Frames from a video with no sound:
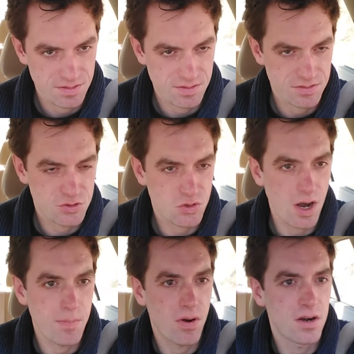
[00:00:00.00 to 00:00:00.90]
It's
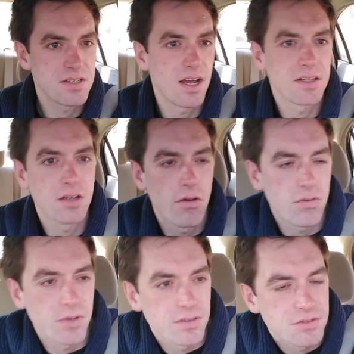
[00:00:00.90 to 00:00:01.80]
tripartite
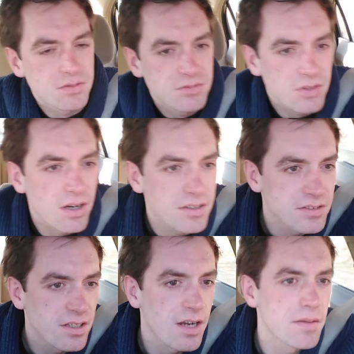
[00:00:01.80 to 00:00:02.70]
government trying
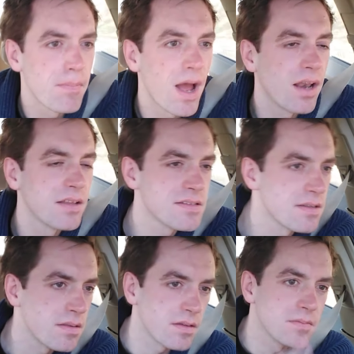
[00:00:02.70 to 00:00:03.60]
to balance
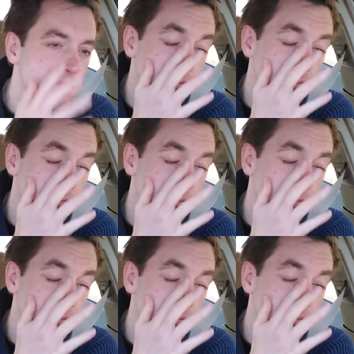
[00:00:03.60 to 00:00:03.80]
the thing.